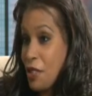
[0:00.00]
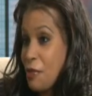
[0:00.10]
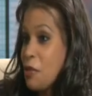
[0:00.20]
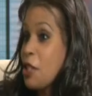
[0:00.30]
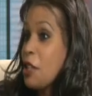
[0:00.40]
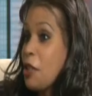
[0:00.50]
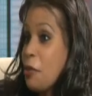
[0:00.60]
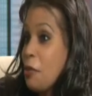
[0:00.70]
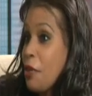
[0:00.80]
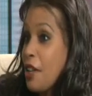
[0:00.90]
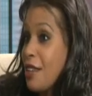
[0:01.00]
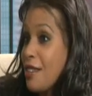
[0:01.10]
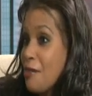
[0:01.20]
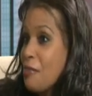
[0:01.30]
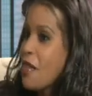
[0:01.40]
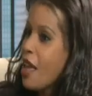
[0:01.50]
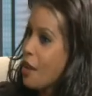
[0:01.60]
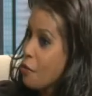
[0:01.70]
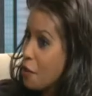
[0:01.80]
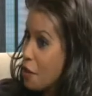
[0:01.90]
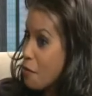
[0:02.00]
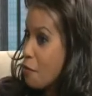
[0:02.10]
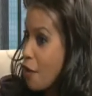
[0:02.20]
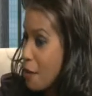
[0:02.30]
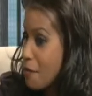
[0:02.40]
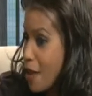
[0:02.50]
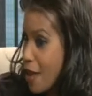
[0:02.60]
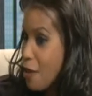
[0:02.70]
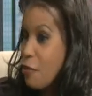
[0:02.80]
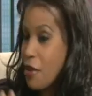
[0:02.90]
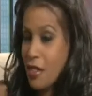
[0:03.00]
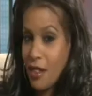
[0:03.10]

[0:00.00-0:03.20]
We're gonna go to break, and we'll come right back with